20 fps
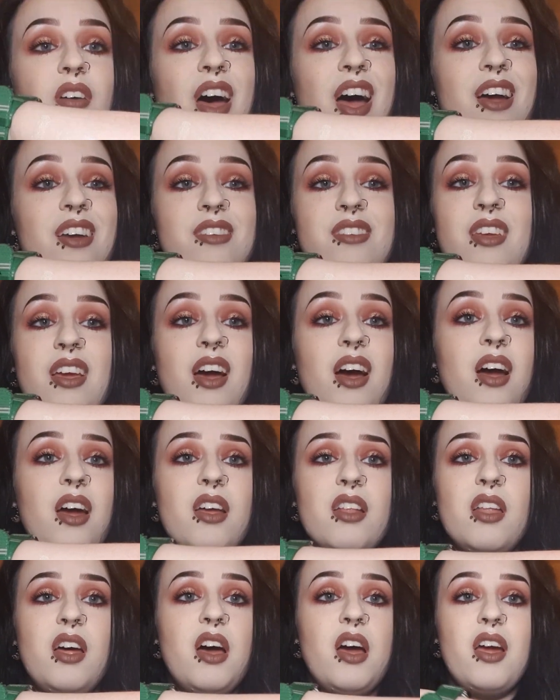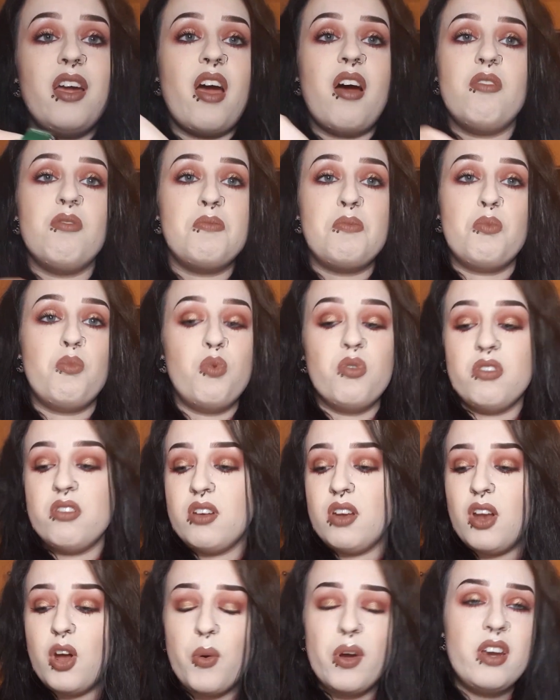icy highlight, I
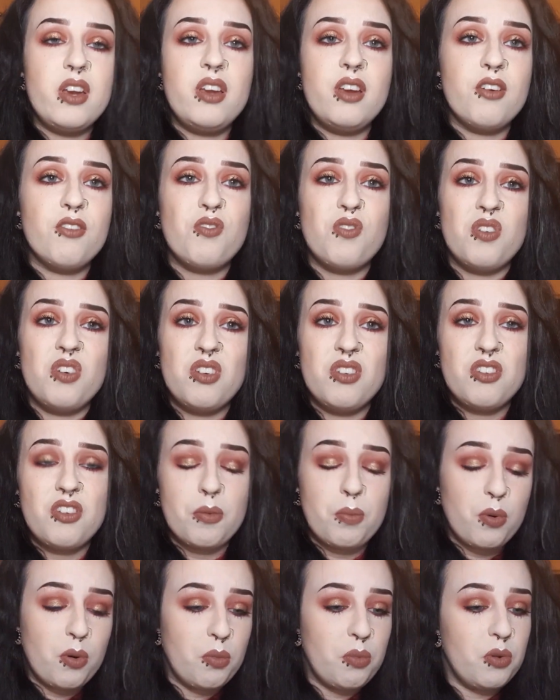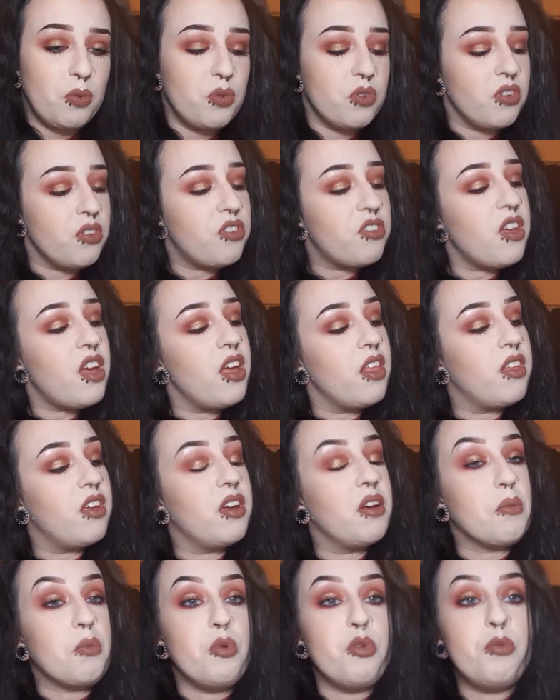wouldn't know any different. I probably wouldn't say that
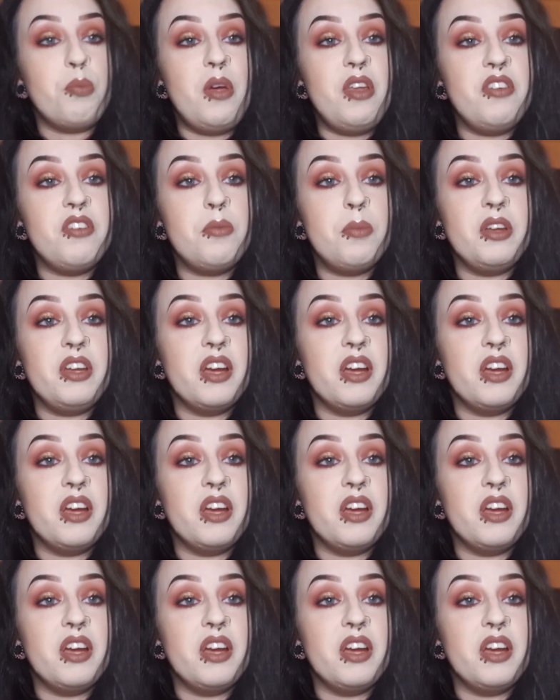it was meant to be